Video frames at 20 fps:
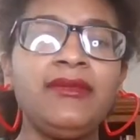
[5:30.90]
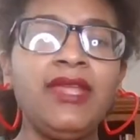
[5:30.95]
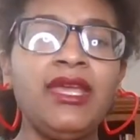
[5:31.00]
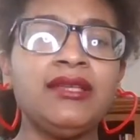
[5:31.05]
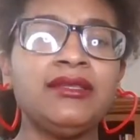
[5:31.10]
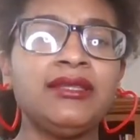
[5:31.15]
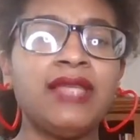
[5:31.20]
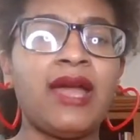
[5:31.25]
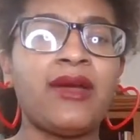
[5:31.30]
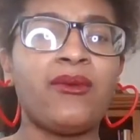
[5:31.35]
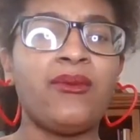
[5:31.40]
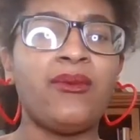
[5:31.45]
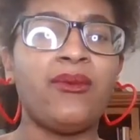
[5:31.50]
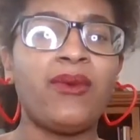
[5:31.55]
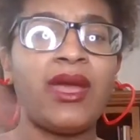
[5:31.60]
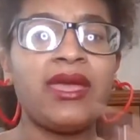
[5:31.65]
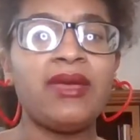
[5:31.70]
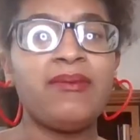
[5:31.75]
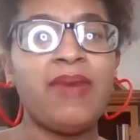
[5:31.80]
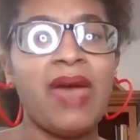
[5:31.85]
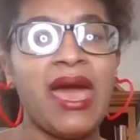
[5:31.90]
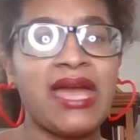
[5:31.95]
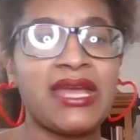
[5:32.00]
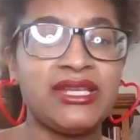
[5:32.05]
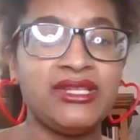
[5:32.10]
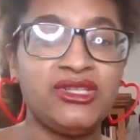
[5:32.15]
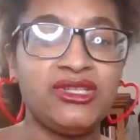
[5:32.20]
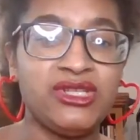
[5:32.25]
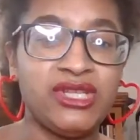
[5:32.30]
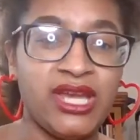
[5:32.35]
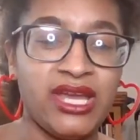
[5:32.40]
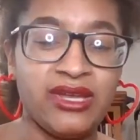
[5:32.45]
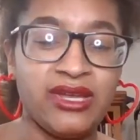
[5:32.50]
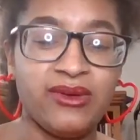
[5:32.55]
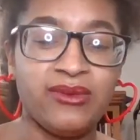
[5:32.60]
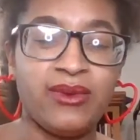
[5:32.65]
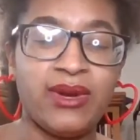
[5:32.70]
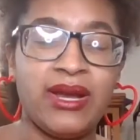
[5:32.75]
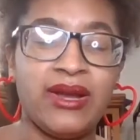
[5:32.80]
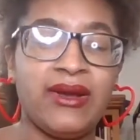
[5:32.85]
like, way back in
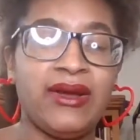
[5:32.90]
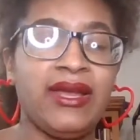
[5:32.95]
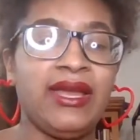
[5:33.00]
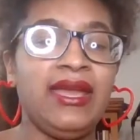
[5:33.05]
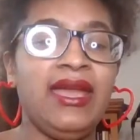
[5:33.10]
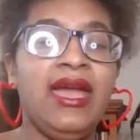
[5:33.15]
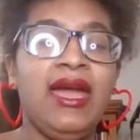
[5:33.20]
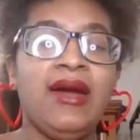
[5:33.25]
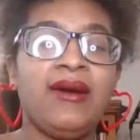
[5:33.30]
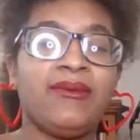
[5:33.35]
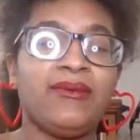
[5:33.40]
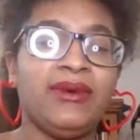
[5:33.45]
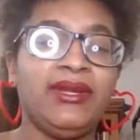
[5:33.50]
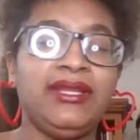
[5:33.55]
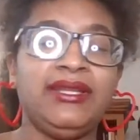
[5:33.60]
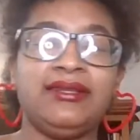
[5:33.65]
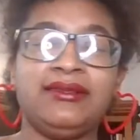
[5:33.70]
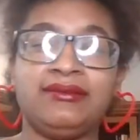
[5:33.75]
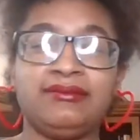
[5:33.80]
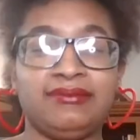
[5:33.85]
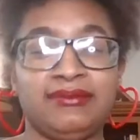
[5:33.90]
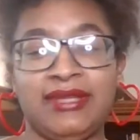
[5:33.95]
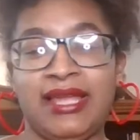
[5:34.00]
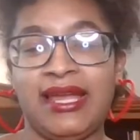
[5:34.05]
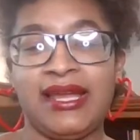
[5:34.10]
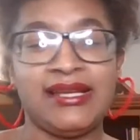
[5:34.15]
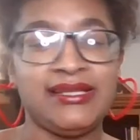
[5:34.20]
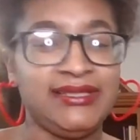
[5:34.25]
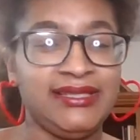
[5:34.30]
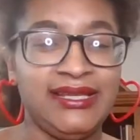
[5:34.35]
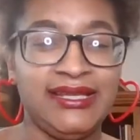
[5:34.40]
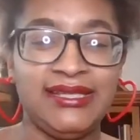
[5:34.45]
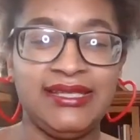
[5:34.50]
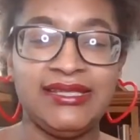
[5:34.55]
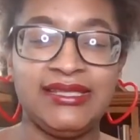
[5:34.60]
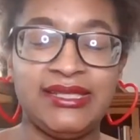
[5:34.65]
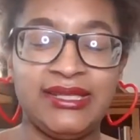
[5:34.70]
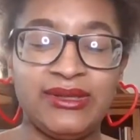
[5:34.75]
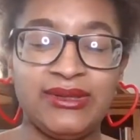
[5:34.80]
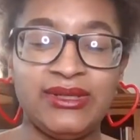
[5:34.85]
January when, like I said,
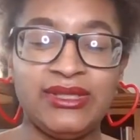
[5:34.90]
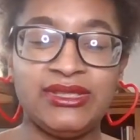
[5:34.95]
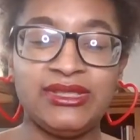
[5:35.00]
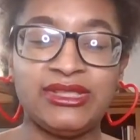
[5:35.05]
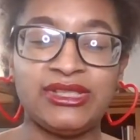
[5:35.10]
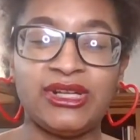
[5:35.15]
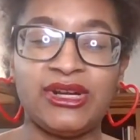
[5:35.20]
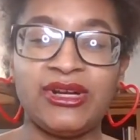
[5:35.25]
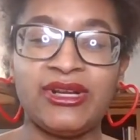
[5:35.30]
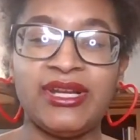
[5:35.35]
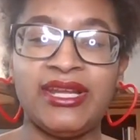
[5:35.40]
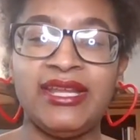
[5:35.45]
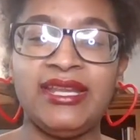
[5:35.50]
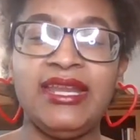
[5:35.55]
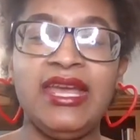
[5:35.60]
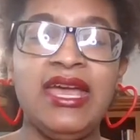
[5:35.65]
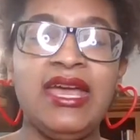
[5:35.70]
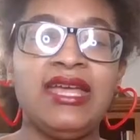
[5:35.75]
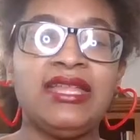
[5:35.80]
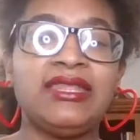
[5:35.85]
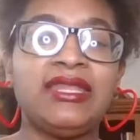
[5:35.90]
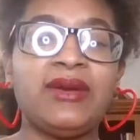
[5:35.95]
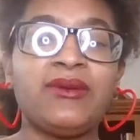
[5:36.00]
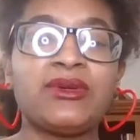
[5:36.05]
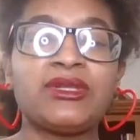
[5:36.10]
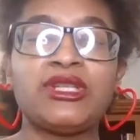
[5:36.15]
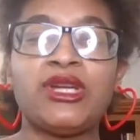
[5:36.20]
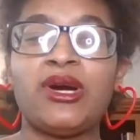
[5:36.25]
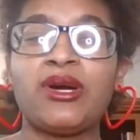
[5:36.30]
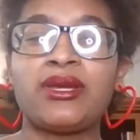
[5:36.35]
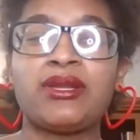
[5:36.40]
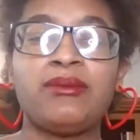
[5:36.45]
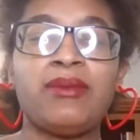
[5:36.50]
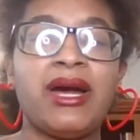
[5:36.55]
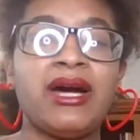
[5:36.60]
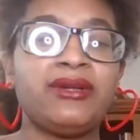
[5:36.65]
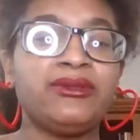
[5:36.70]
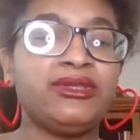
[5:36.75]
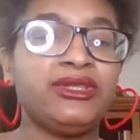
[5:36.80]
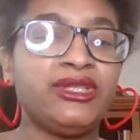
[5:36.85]
this series started, they were talking
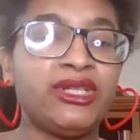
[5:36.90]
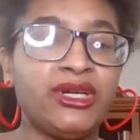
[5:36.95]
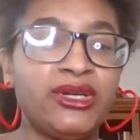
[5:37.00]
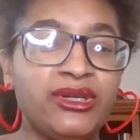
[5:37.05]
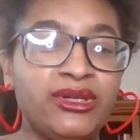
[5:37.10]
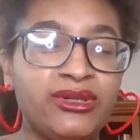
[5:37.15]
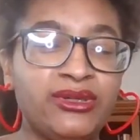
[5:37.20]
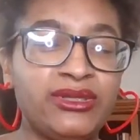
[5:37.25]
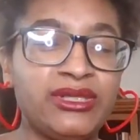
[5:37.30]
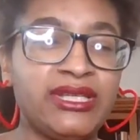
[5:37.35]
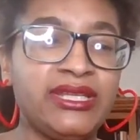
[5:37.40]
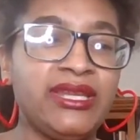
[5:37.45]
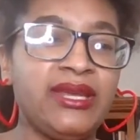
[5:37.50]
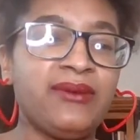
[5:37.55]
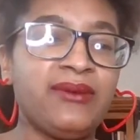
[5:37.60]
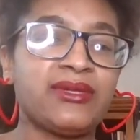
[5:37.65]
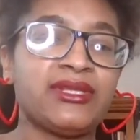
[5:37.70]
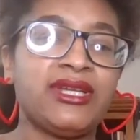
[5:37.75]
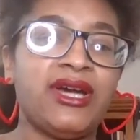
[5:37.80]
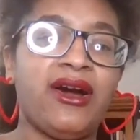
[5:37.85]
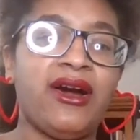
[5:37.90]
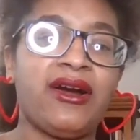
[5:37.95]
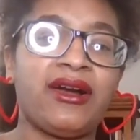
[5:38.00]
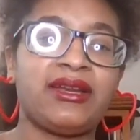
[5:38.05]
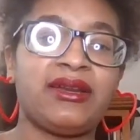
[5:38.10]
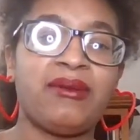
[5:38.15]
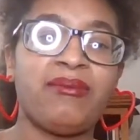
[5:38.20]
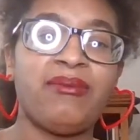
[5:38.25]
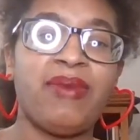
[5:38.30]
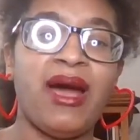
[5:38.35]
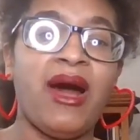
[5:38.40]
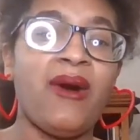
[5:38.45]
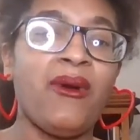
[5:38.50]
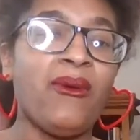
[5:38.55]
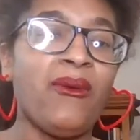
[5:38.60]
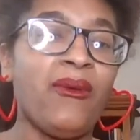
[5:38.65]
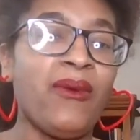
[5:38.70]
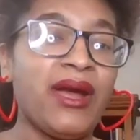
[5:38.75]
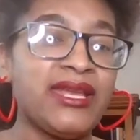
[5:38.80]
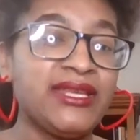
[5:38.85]
about Doge and they were talking
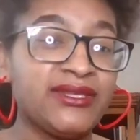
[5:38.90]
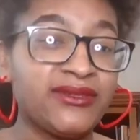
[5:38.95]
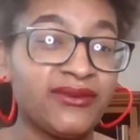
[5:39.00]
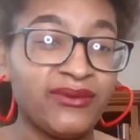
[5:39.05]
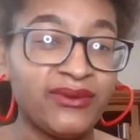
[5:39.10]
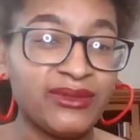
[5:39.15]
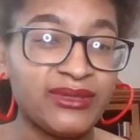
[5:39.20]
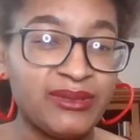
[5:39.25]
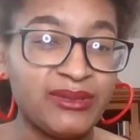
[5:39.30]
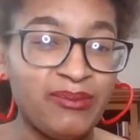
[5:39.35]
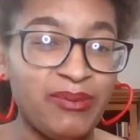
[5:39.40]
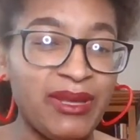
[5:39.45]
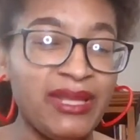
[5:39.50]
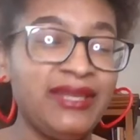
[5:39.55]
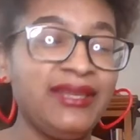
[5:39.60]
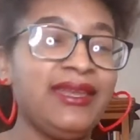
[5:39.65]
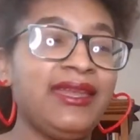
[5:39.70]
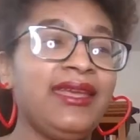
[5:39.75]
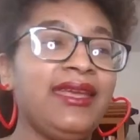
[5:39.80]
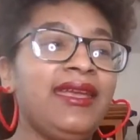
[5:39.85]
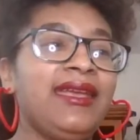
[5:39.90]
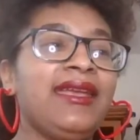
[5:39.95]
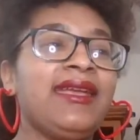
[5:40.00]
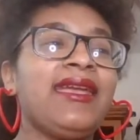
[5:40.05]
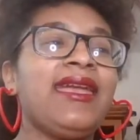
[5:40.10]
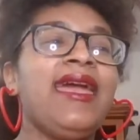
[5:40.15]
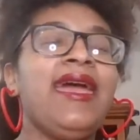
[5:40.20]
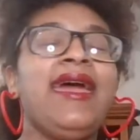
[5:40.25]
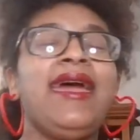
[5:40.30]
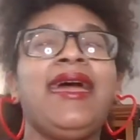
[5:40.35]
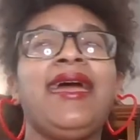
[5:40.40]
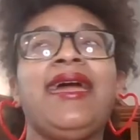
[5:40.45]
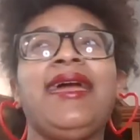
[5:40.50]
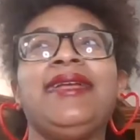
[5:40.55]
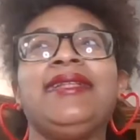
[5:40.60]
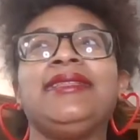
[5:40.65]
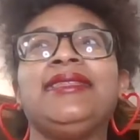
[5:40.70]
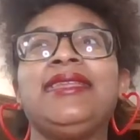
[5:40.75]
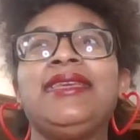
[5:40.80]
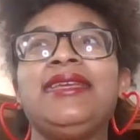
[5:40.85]
about wasteful spending.
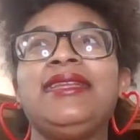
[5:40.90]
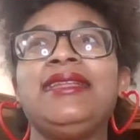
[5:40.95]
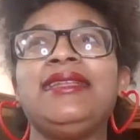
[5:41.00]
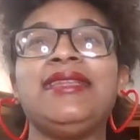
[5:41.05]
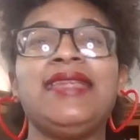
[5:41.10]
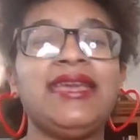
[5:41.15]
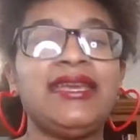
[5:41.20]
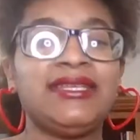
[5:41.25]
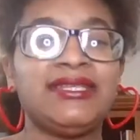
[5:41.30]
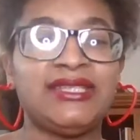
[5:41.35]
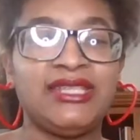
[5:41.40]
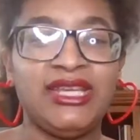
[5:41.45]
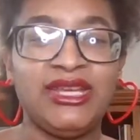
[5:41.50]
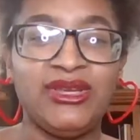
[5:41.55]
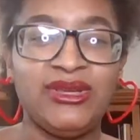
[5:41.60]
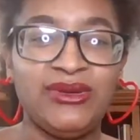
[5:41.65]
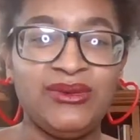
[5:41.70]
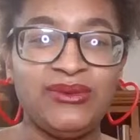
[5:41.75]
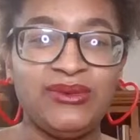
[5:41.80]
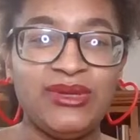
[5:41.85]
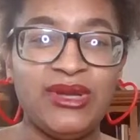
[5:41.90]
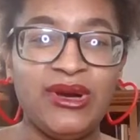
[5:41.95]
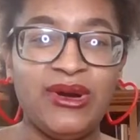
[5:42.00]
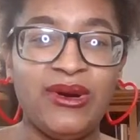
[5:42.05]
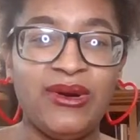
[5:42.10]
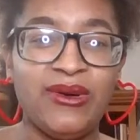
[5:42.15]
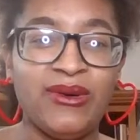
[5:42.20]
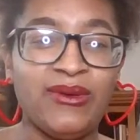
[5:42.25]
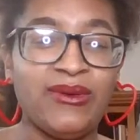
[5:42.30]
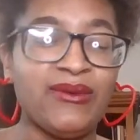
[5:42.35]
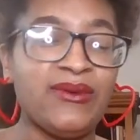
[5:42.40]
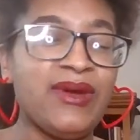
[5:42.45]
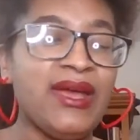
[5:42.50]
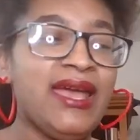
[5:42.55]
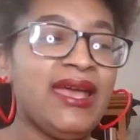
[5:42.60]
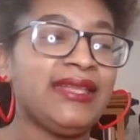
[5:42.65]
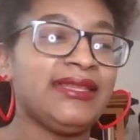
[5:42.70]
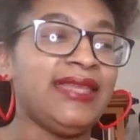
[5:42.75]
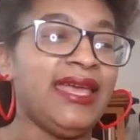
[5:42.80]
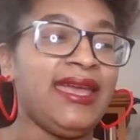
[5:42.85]
And then next thing you know,
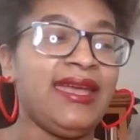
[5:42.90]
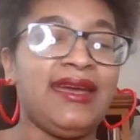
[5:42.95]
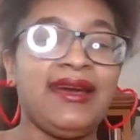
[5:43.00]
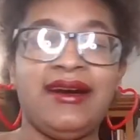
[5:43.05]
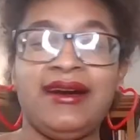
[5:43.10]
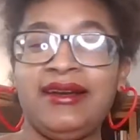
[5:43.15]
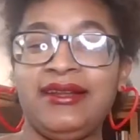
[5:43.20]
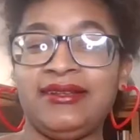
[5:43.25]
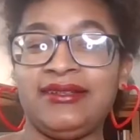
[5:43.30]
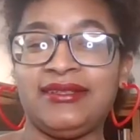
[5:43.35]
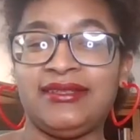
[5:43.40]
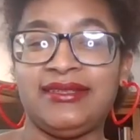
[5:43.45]
they cut